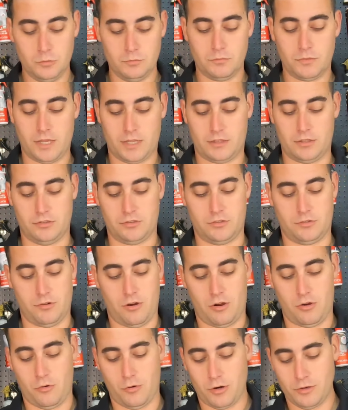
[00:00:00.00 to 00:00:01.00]
got those in the
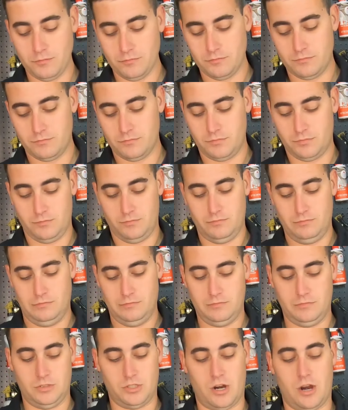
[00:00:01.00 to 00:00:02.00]
wrong order.
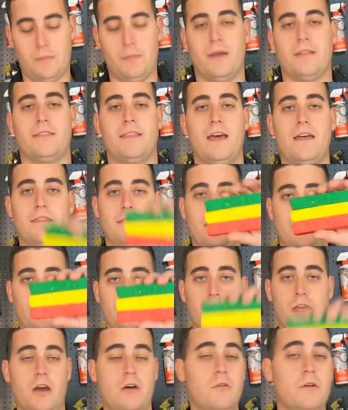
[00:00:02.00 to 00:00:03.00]
Sorry about that. There
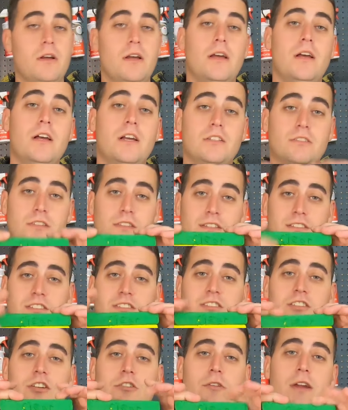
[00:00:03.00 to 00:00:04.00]
we go. So this
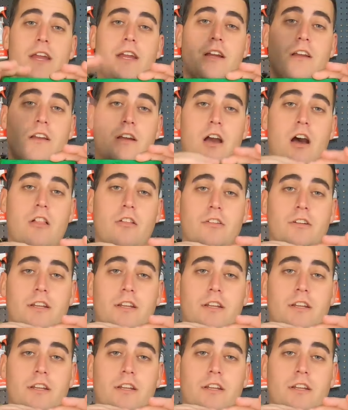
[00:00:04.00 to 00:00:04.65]
is a great color